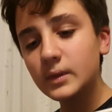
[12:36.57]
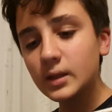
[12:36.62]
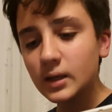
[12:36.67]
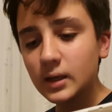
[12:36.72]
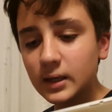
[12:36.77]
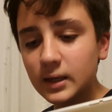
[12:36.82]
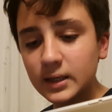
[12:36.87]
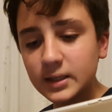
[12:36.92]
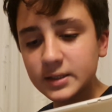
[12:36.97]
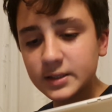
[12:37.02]

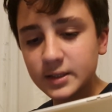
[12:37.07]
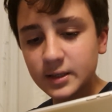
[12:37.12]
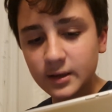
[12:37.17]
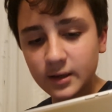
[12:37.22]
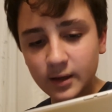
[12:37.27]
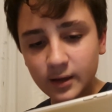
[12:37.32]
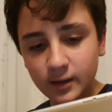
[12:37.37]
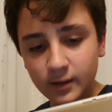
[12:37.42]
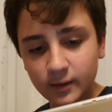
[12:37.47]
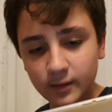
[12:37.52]
Let's
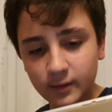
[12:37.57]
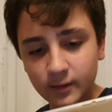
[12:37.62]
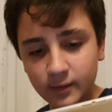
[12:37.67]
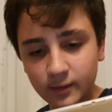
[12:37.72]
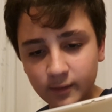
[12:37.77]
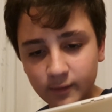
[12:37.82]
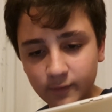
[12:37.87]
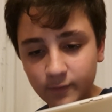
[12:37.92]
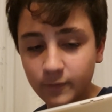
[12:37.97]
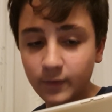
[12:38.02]

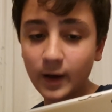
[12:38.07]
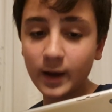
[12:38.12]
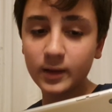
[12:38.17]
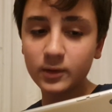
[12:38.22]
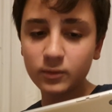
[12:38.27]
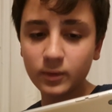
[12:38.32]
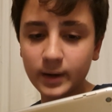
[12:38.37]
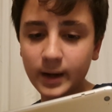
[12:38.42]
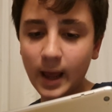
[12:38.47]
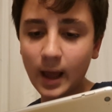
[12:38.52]
find
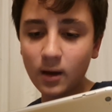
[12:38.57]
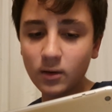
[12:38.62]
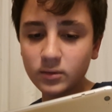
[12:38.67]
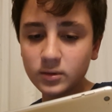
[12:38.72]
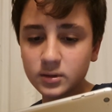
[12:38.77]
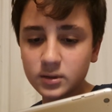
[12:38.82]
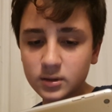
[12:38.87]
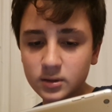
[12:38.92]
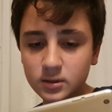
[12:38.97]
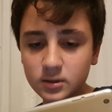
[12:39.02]
one out.
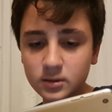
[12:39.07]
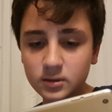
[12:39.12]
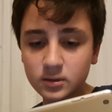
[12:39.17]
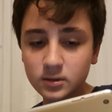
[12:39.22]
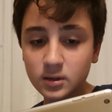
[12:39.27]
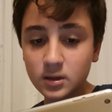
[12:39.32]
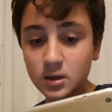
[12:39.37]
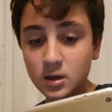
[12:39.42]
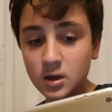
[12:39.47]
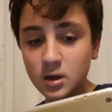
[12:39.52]

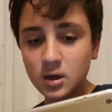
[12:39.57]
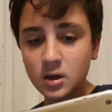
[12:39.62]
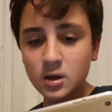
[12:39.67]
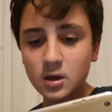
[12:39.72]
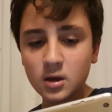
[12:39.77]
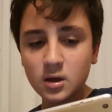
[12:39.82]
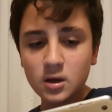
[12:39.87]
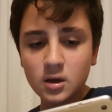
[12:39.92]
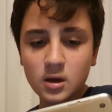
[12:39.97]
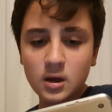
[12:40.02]

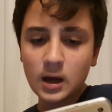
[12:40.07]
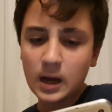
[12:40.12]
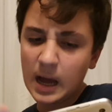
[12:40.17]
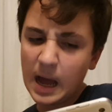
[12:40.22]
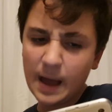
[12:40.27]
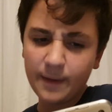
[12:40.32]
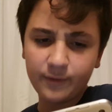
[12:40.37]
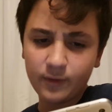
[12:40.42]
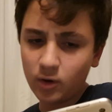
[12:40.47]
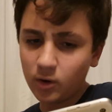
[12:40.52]

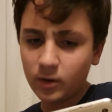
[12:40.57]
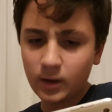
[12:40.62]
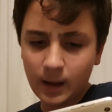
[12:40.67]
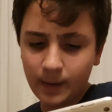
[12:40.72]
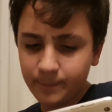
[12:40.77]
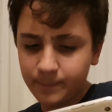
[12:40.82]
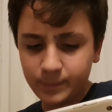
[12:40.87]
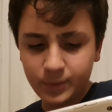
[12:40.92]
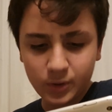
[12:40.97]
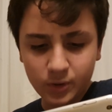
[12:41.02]
I've
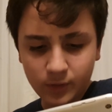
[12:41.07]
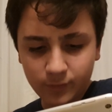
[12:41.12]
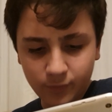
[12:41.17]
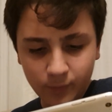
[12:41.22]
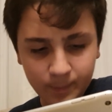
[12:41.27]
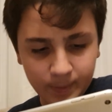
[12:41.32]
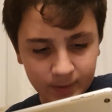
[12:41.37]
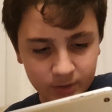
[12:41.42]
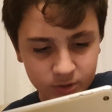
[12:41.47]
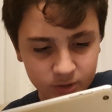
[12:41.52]
got beautiful
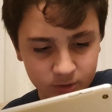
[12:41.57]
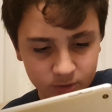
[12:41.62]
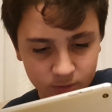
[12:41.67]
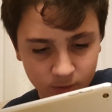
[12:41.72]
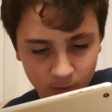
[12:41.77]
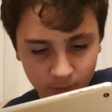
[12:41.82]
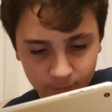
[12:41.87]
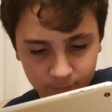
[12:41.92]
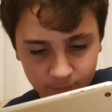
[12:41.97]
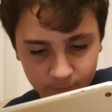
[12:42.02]
pictures
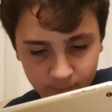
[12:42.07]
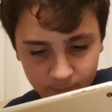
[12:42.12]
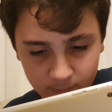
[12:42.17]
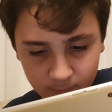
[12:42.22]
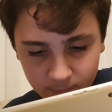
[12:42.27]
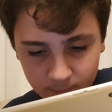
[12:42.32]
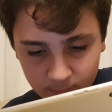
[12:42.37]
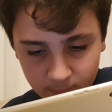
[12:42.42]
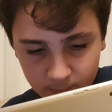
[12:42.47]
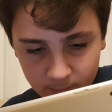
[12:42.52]
of
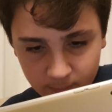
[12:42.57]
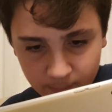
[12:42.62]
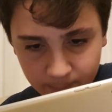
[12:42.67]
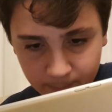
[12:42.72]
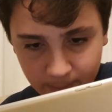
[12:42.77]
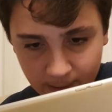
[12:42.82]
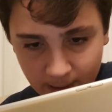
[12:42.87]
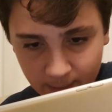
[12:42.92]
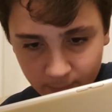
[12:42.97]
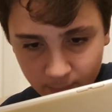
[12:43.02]

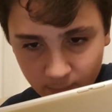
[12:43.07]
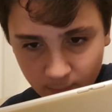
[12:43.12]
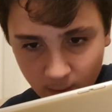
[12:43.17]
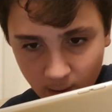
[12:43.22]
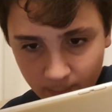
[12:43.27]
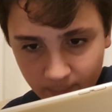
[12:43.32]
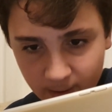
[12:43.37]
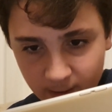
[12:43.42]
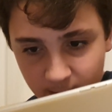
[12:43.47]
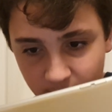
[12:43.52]

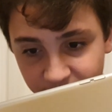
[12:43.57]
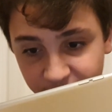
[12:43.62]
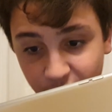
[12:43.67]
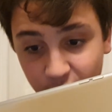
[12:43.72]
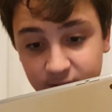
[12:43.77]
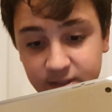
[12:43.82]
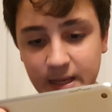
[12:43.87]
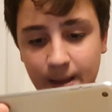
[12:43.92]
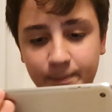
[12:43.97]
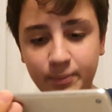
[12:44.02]
panorama. For
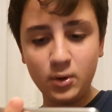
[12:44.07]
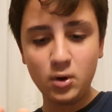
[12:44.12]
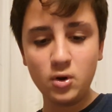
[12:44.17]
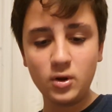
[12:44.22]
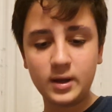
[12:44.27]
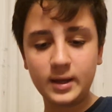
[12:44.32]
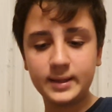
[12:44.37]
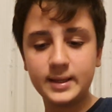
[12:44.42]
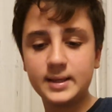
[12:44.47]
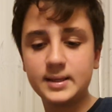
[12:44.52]
example, look
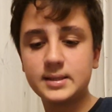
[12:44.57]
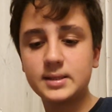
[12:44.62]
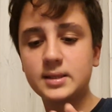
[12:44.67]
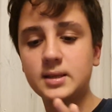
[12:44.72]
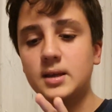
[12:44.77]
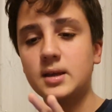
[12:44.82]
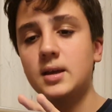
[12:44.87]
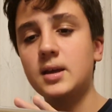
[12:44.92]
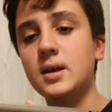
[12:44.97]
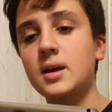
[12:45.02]
at this.
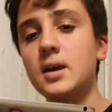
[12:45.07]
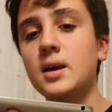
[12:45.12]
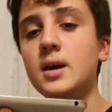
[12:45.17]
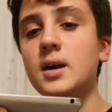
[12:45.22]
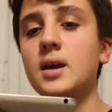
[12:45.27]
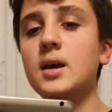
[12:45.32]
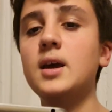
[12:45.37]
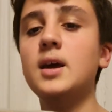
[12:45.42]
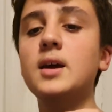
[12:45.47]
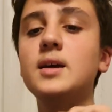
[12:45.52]

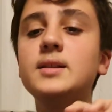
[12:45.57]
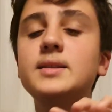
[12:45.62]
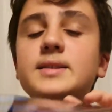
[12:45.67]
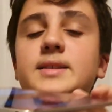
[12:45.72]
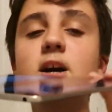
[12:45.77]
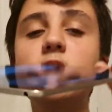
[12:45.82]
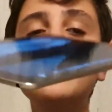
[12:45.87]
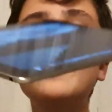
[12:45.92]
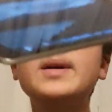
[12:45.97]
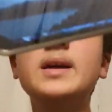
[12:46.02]

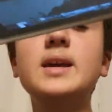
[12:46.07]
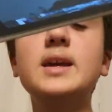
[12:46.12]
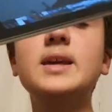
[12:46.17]
Tell me